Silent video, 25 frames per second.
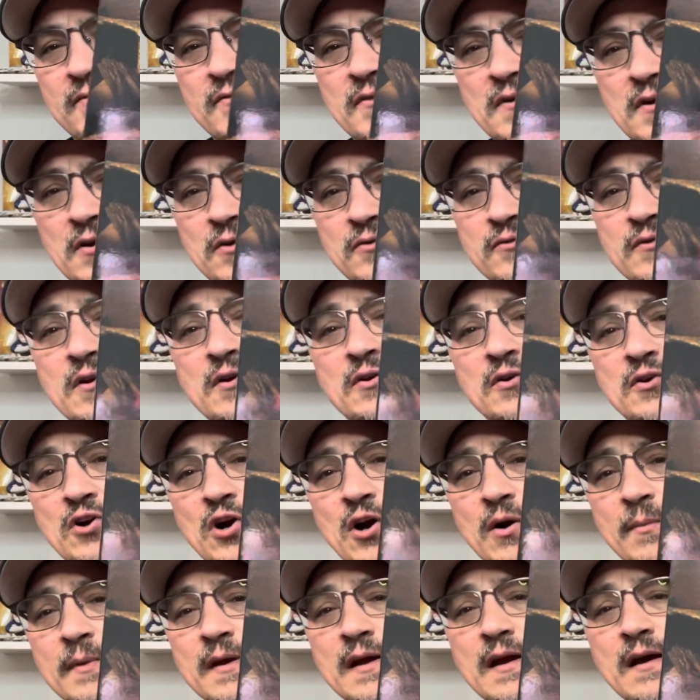figures that are
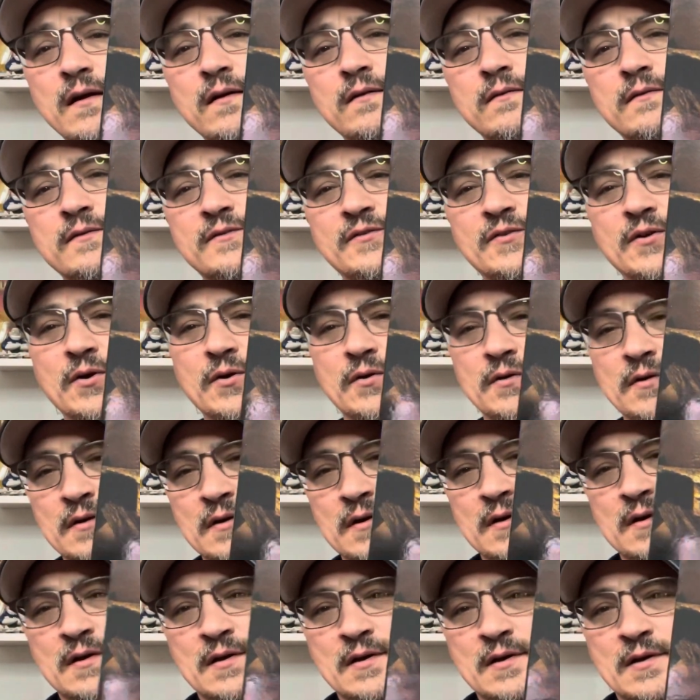coming out. So
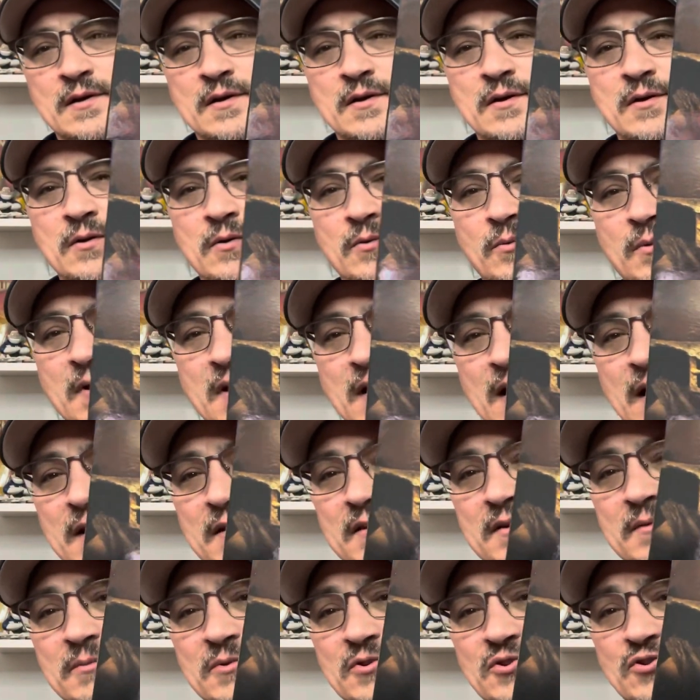we got
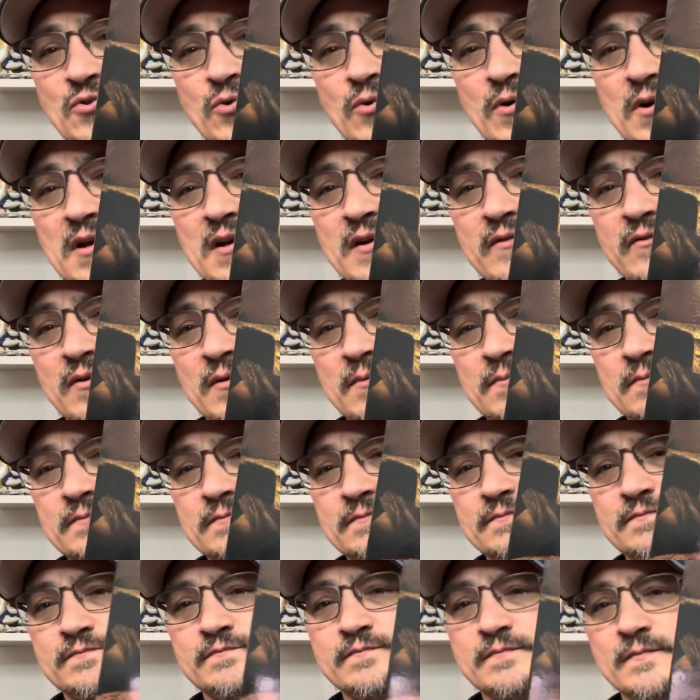the majority of them.
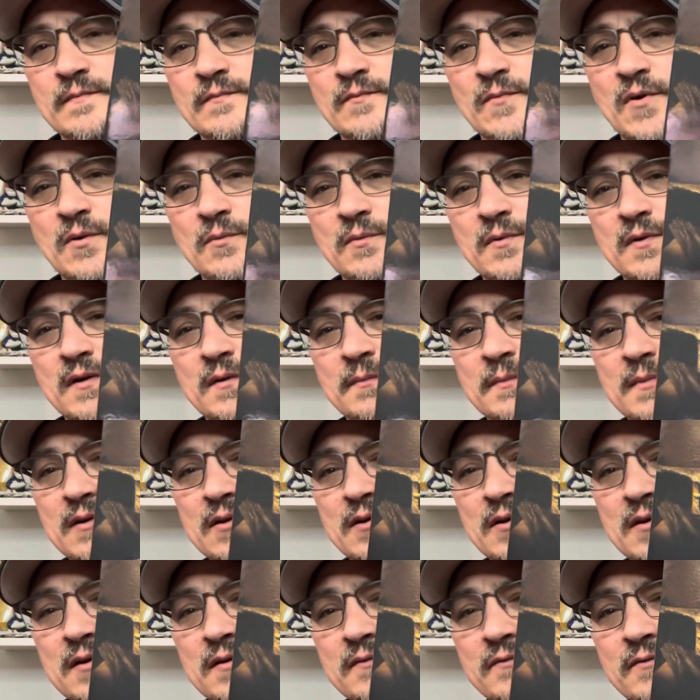But we're gonna be
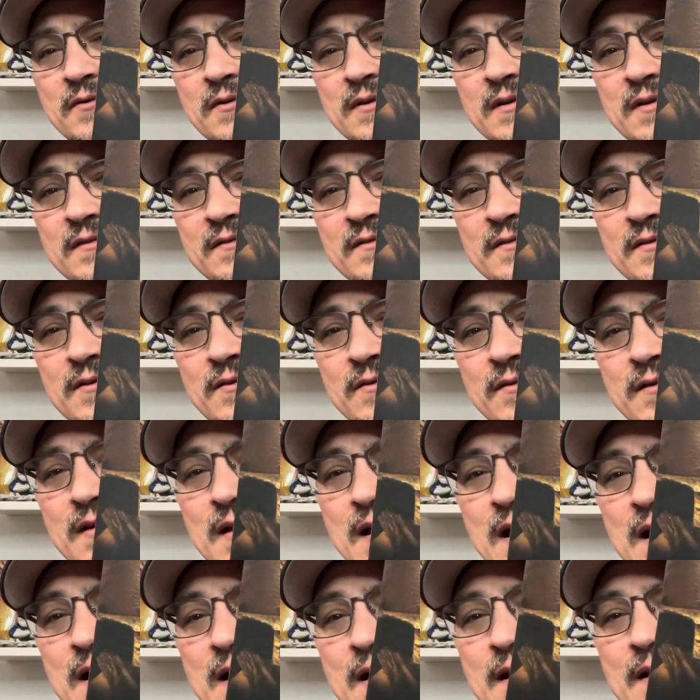looking for this little
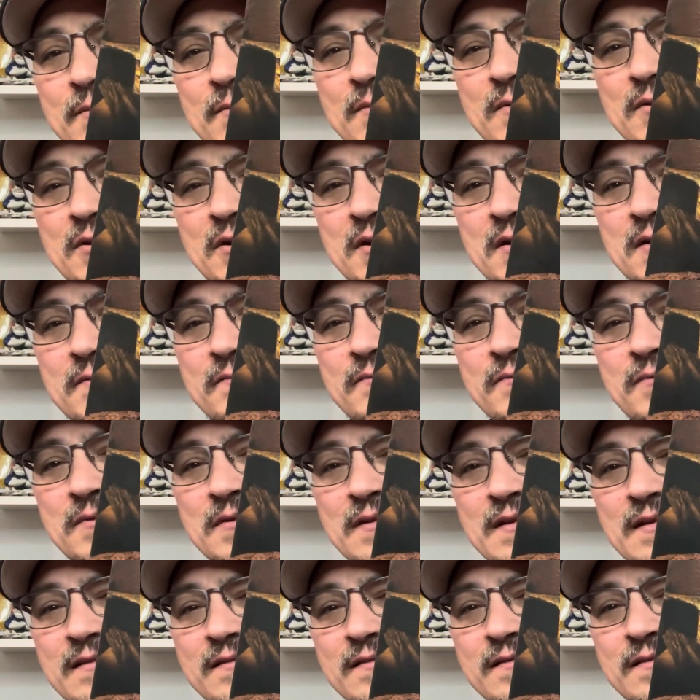guy. We're looking for
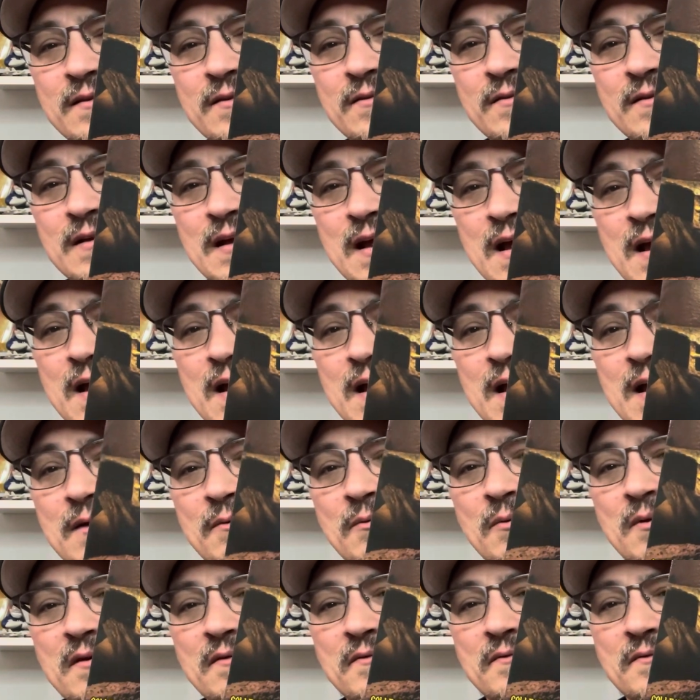this little guy.
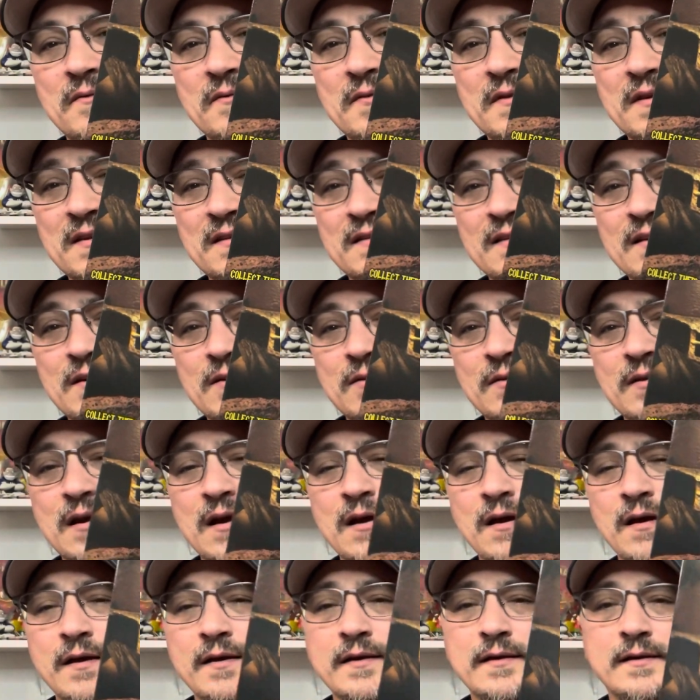We, this little
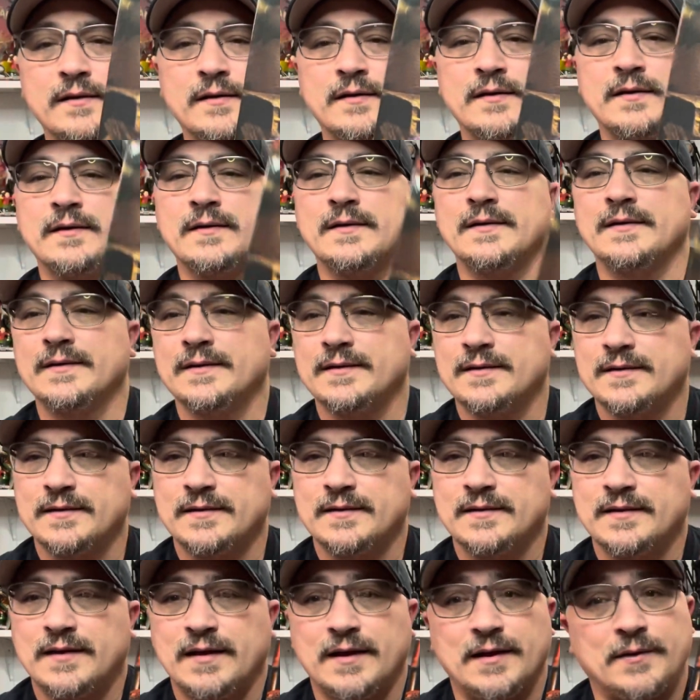guy, and
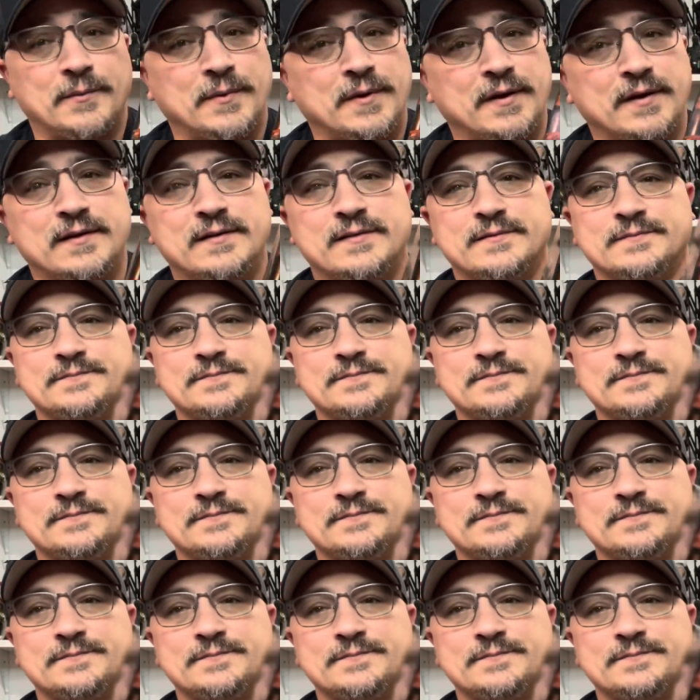anyway,